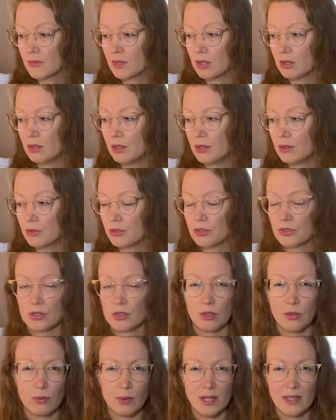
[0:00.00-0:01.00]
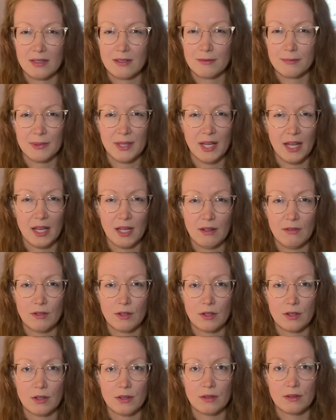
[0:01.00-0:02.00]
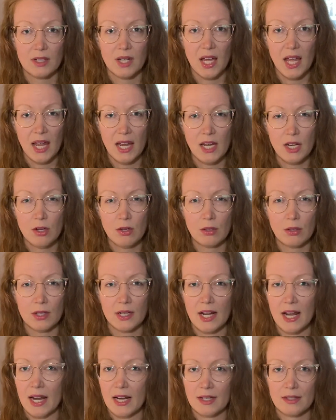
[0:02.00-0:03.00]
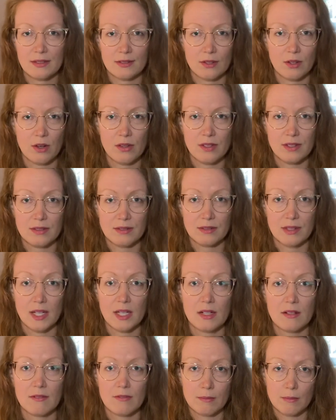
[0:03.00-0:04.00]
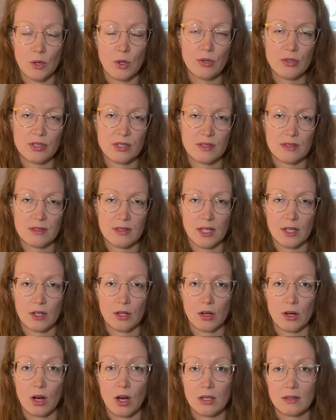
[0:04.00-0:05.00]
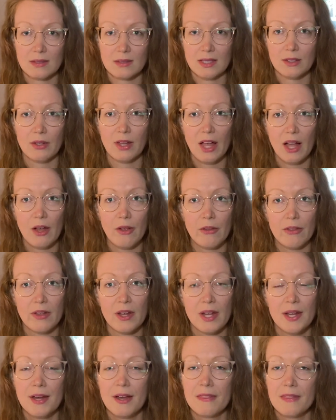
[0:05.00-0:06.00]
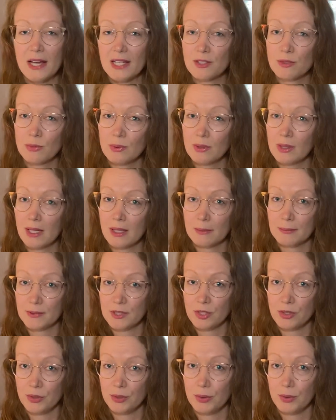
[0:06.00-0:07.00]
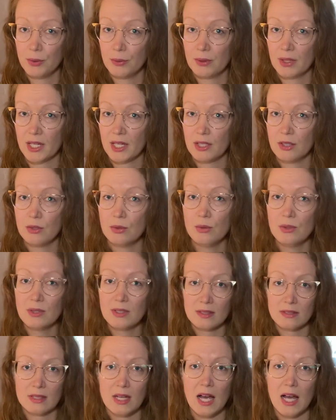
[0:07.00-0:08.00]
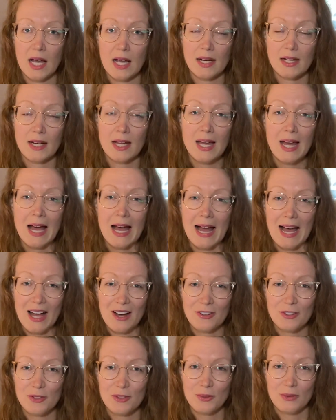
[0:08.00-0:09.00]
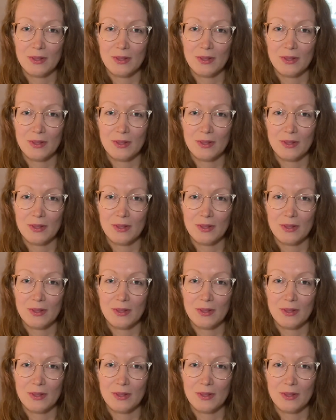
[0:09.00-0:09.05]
you know, just aggressive behaviors and anger and angst and all these negative emotions that can cause ill health, that's really up to you, okay? You decide how you